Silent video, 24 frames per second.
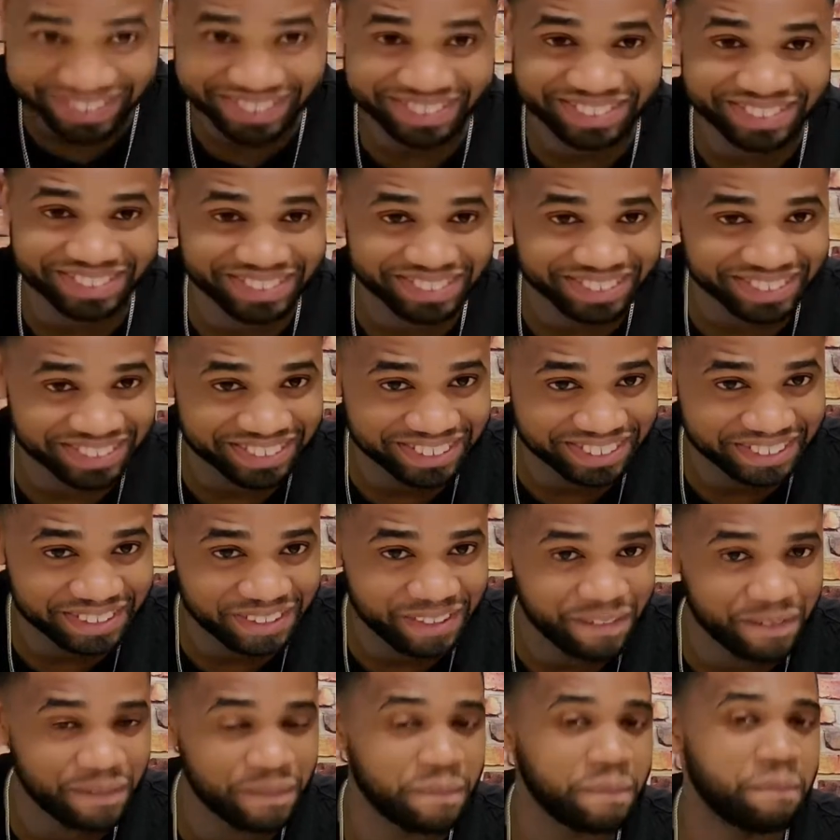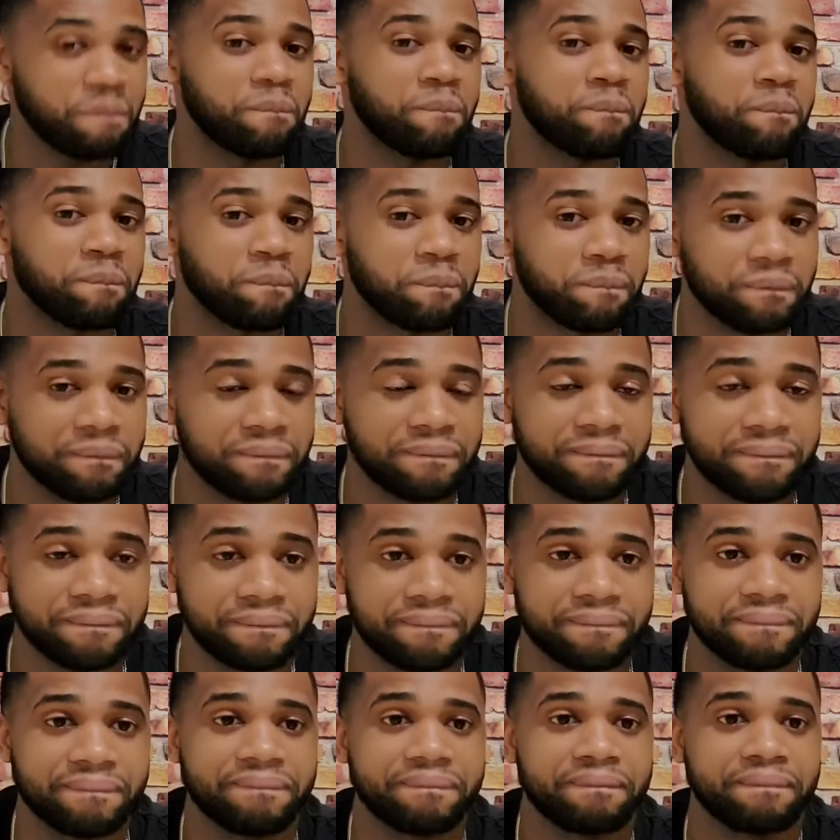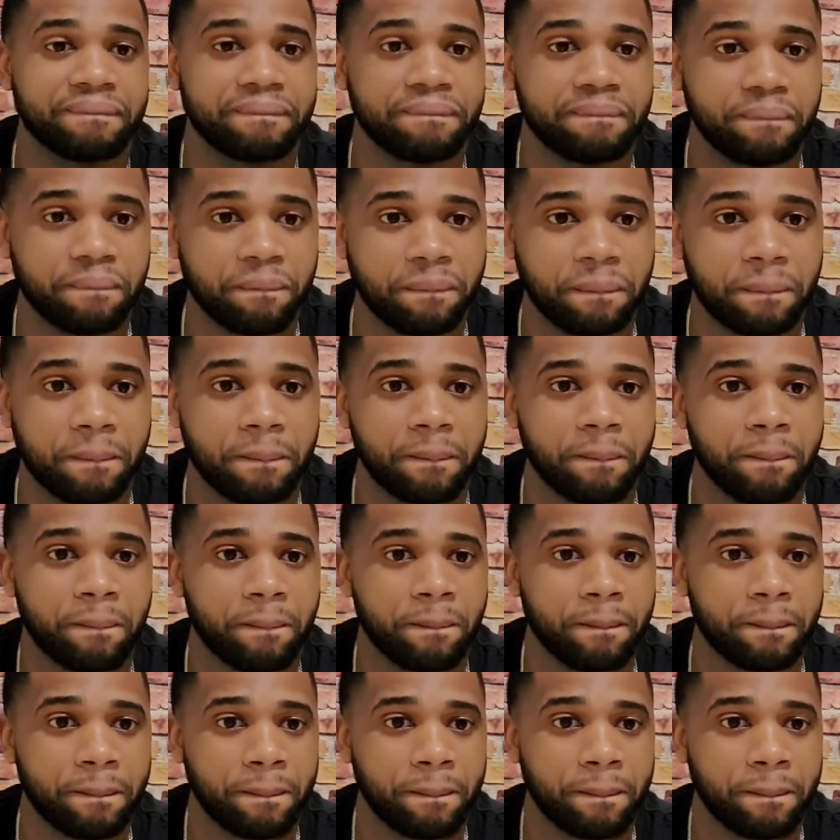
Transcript: The person shown says nothing.